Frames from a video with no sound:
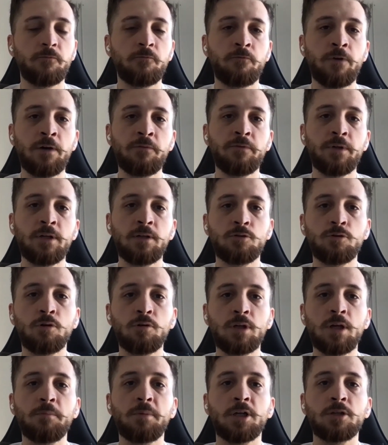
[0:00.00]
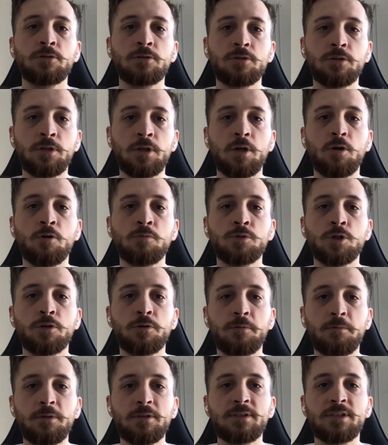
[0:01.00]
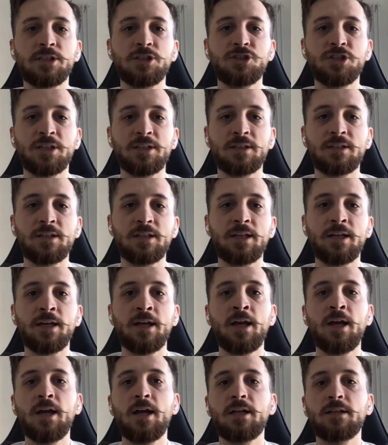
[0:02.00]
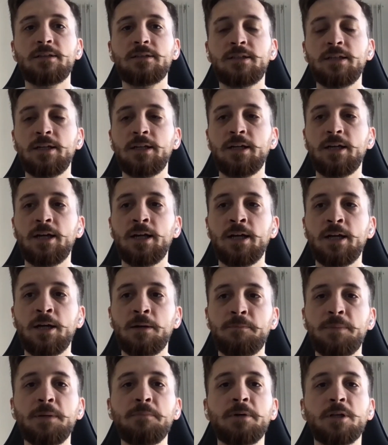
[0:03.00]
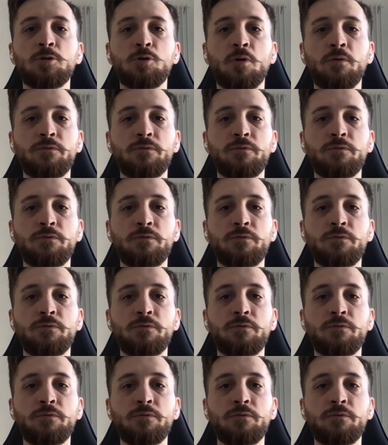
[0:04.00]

when we talk about the observability, generally the people